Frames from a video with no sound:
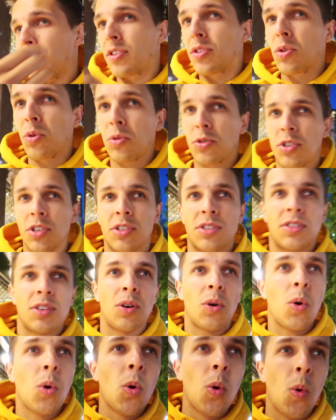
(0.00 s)
the Dorchester
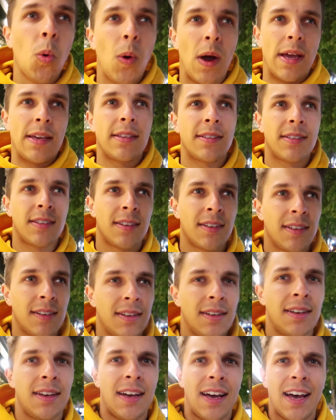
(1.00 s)
always
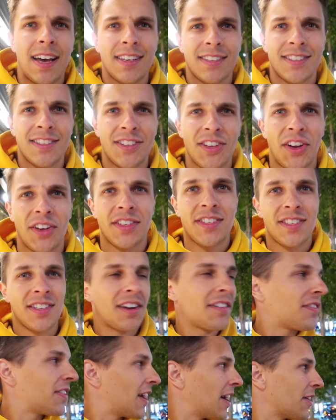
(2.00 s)
has nice
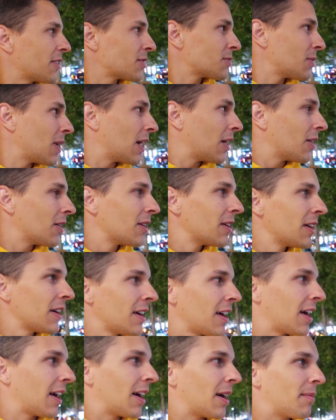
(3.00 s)
stuff there as well,
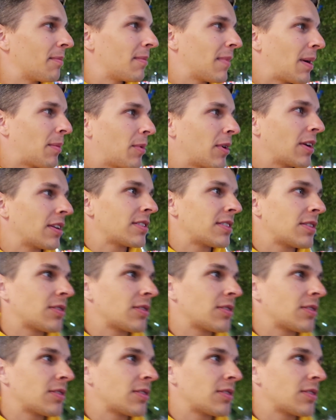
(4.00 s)
and we're going to